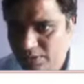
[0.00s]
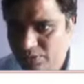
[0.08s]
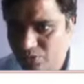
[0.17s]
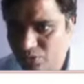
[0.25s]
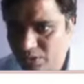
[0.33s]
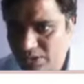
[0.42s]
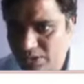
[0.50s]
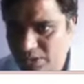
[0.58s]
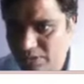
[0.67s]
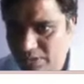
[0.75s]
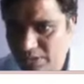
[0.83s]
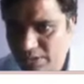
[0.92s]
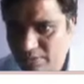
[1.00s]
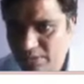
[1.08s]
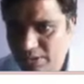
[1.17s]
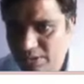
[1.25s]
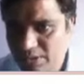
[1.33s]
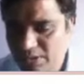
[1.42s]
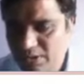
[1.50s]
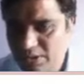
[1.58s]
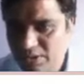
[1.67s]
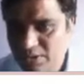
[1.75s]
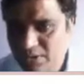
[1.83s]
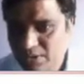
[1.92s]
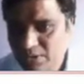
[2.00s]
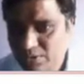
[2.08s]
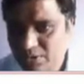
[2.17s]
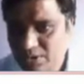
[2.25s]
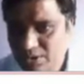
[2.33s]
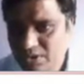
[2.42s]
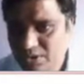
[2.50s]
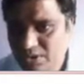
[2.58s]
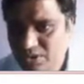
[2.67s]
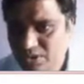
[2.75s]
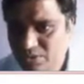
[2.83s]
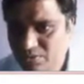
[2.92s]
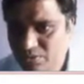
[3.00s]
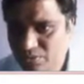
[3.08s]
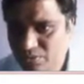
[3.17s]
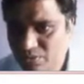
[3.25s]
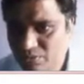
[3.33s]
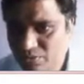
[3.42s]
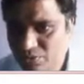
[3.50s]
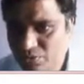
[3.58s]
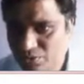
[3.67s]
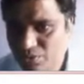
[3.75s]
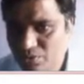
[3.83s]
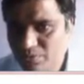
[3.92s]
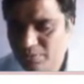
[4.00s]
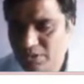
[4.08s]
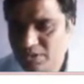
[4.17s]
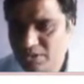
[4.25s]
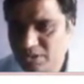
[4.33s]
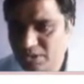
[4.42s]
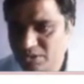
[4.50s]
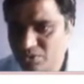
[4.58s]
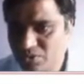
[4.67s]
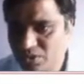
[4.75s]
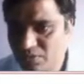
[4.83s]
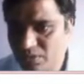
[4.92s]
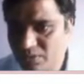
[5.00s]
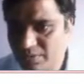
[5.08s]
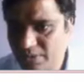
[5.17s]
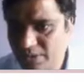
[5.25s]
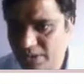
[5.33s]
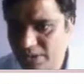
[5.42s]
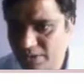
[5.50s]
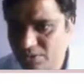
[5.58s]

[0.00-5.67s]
voltage divided by the, now resistance is 4 plus 6, so it will be 10.